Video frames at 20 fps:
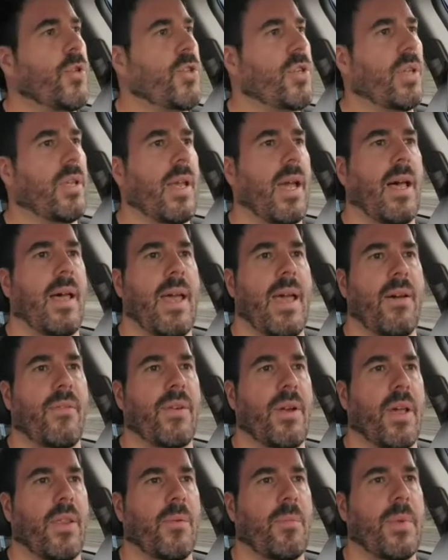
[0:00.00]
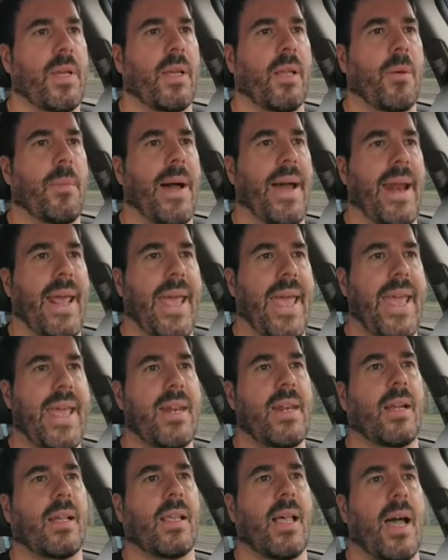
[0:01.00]
usually I'll have another meal about
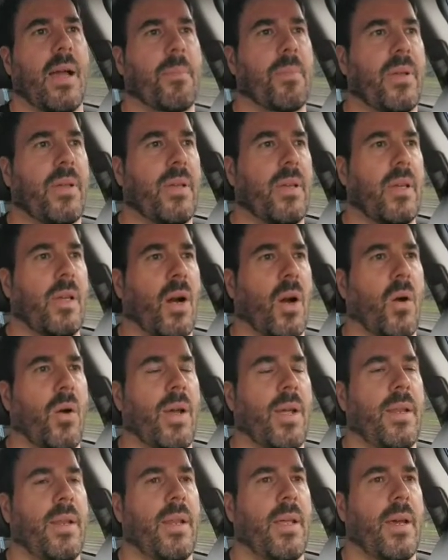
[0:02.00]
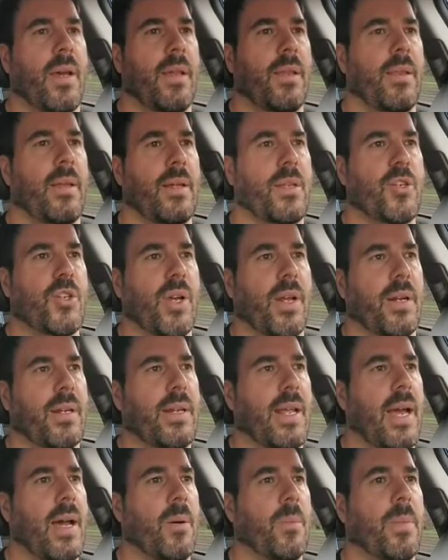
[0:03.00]
8 o'clock, you know, and shut it
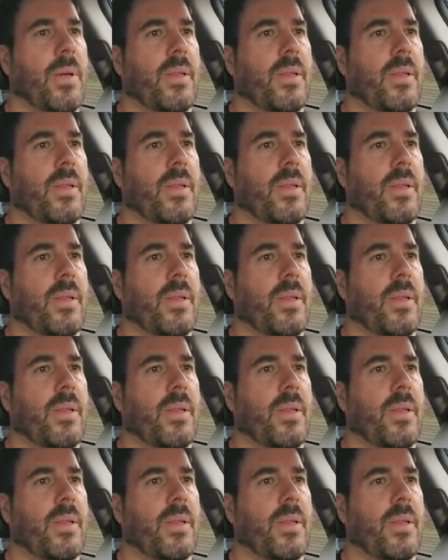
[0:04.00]
down.